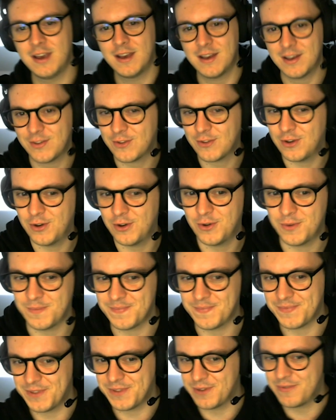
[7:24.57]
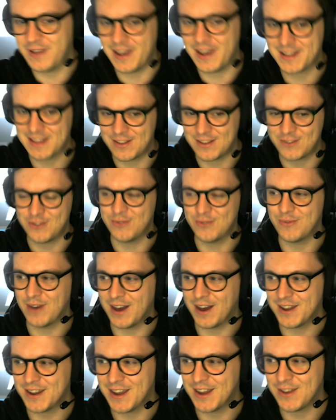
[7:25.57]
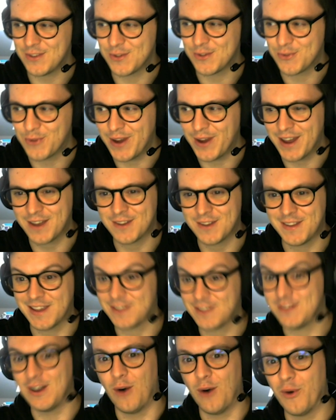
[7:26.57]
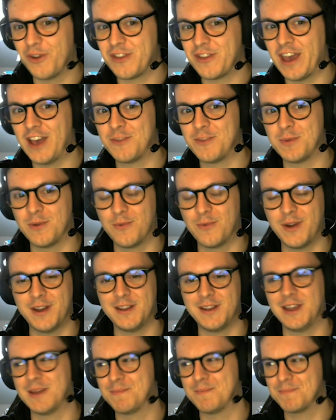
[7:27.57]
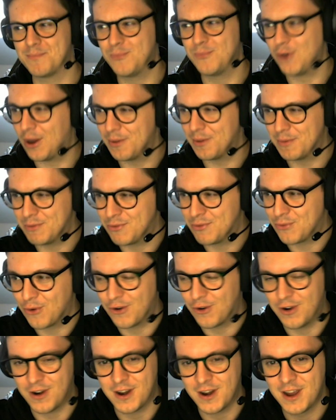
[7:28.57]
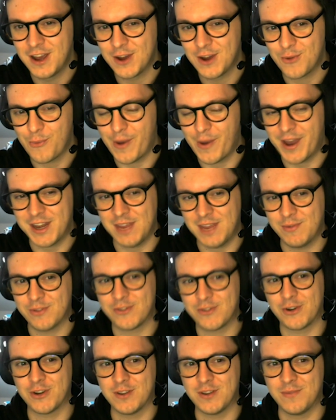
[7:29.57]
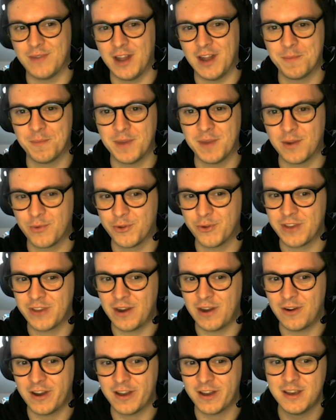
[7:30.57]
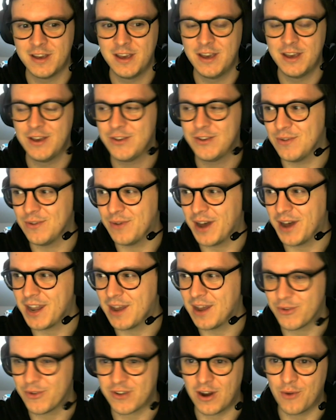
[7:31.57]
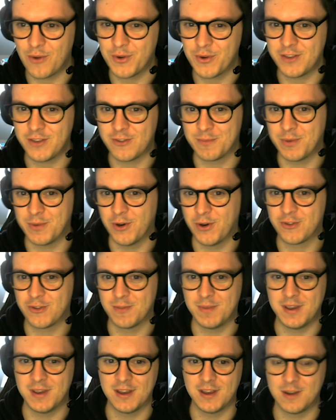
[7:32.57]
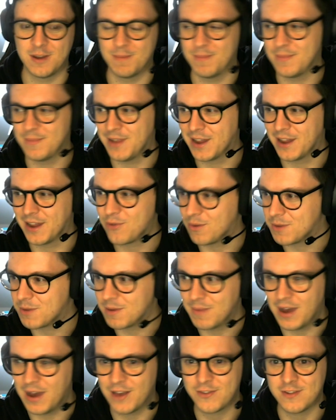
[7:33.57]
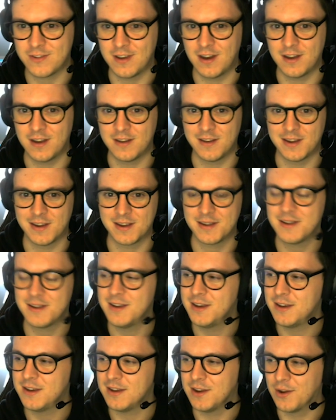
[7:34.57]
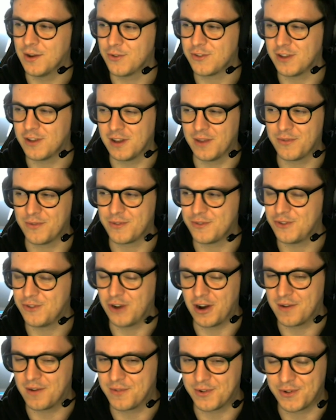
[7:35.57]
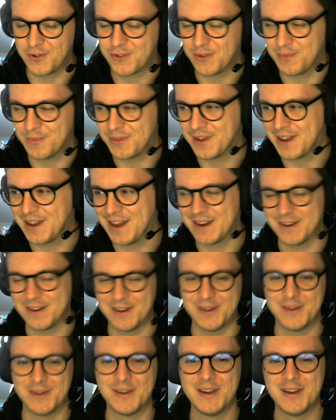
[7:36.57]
So the fact that Shyvana is a dragon, like she always has been, right? Like probably before Riot even started developing Runeterra, Shyvana was already supposed to be like from Demacia and like she loves Jarvan or something. I don't know.